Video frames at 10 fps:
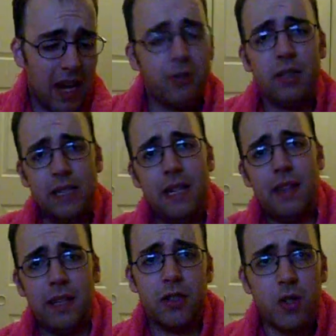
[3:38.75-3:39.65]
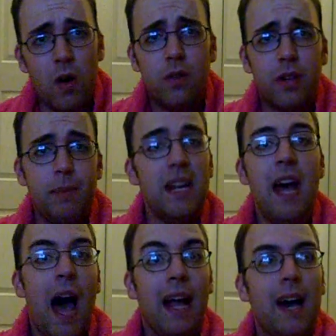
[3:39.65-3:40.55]
I really need to think this over. I mean,
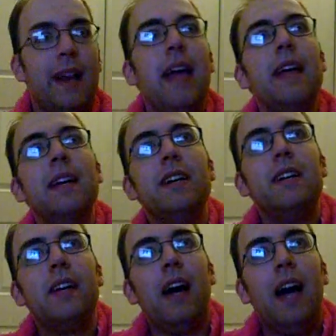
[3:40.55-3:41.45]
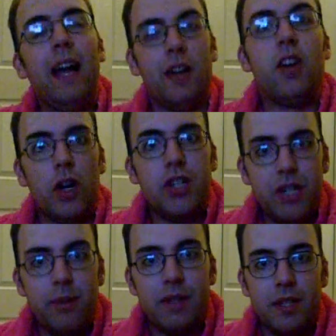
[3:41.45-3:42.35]
I got an
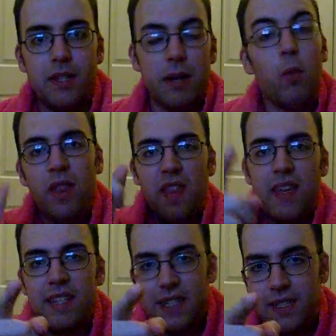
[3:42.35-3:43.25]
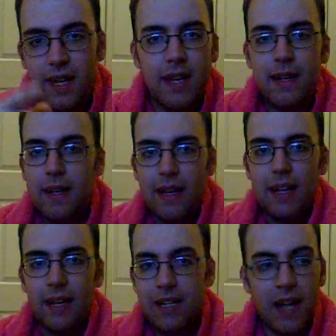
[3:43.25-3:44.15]
arch-nemesis, and one of the things he said,
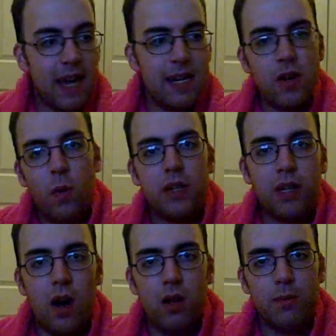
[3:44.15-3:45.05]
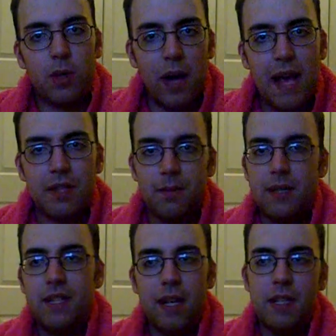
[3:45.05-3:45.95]
because I didn't know what to call him, so I asked him,
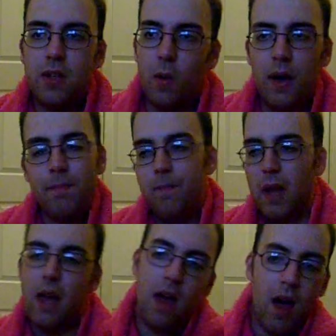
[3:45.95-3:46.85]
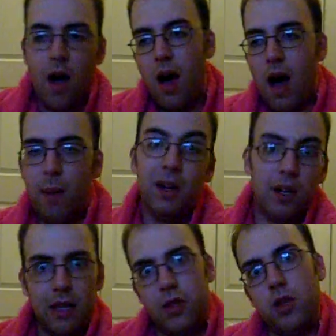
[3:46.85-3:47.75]
and he said, you know what? I'm going
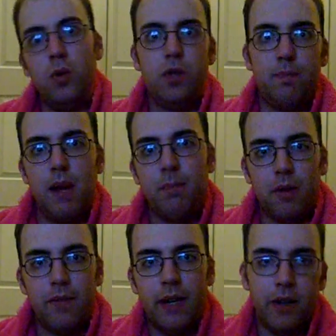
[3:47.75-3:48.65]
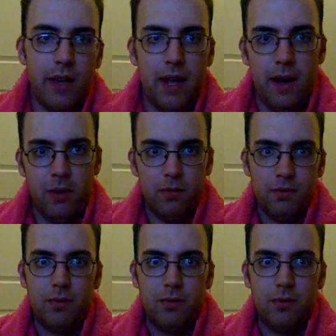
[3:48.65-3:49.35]
to let the newspaper figure that out.